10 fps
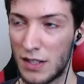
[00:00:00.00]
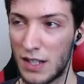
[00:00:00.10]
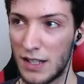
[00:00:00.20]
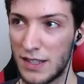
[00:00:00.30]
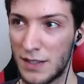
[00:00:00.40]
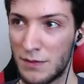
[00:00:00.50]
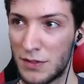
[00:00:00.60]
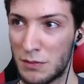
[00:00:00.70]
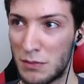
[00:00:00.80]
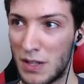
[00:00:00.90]
item
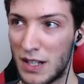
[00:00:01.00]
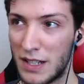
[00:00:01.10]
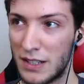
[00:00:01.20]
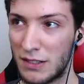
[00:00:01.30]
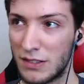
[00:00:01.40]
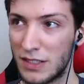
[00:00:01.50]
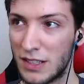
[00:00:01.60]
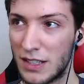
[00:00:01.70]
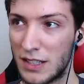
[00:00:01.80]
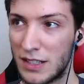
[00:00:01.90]
to buy on
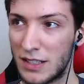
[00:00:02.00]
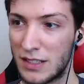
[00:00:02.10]
her.